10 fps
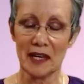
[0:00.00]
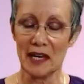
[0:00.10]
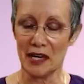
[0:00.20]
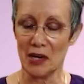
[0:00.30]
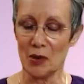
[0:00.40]

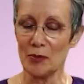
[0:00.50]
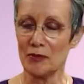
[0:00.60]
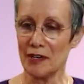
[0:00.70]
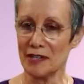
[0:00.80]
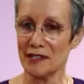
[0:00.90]
And I hope you
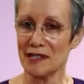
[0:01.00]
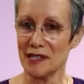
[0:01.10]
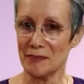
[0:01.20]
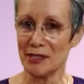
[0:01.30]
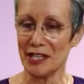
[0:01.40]
find this
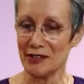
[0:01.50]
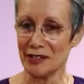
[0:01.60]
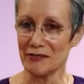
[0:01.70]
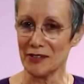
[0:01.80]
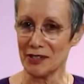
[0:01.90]
deeply
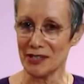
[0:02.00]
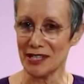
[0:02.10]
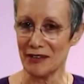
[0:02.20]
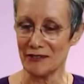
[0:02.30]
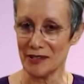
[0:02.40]
healing for yourself